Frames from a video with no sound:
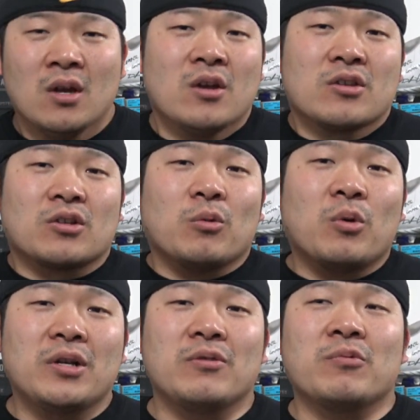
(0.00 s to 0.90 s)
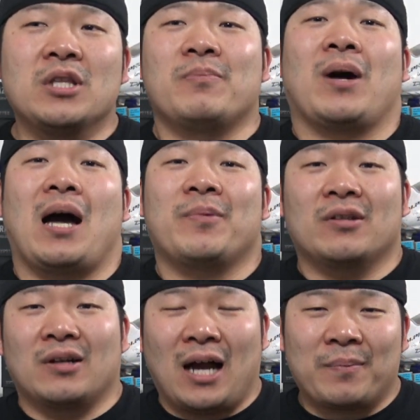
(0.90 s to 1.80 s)
So one really
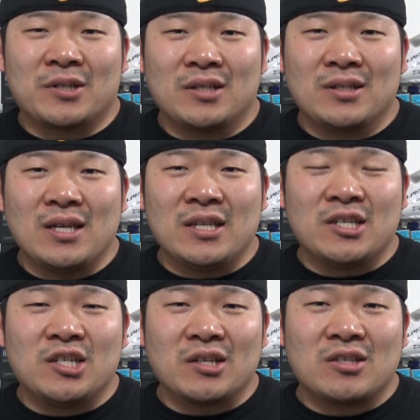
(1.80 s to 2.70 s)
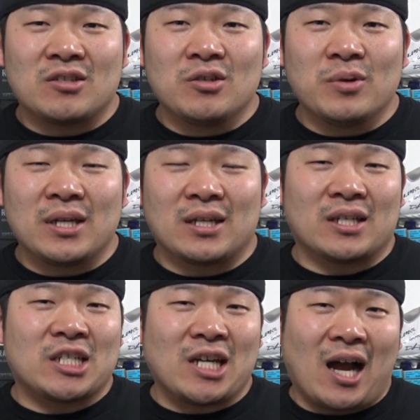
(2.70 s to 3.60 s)
popular option is just doing
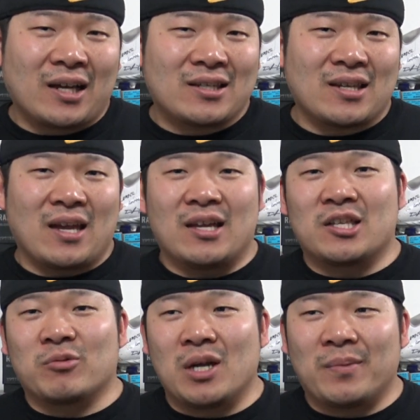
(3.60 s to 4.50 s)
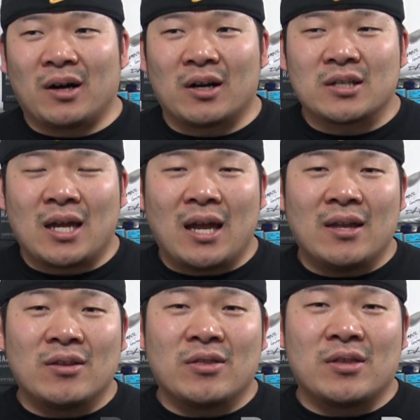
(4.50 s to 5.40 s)
shocks and sway bars,
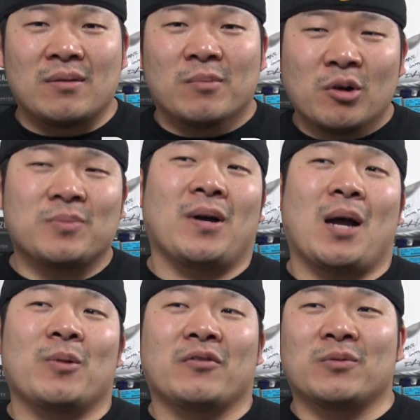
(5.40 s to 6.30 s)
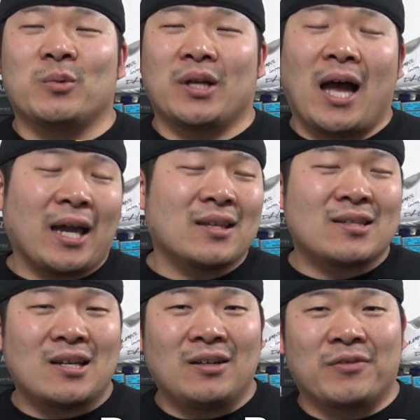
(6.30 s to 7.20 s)
and the most popular from what I can
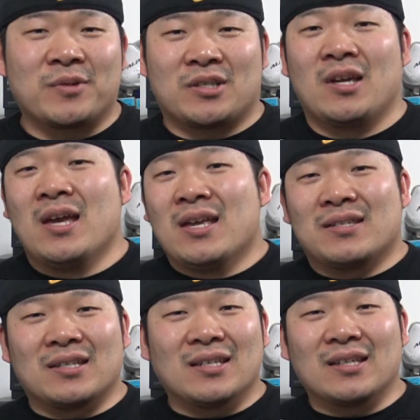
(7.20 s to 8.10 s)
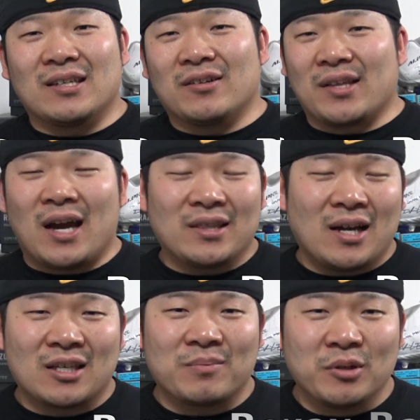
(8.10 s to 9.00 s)
tell from just seeing the
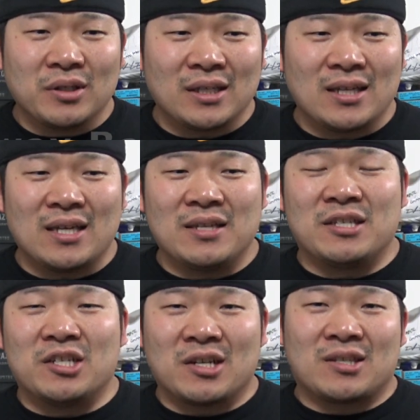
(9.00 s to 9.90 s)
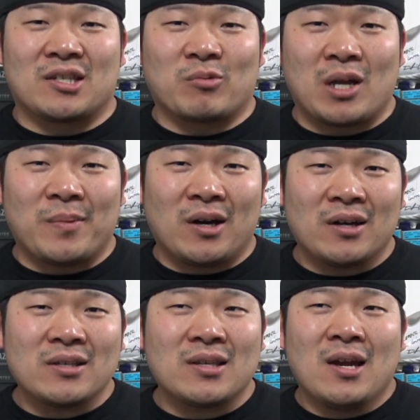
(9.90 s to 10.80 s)
online community is just the sway
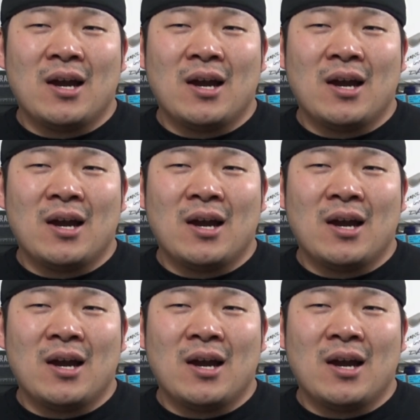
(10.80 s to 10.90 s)
bars.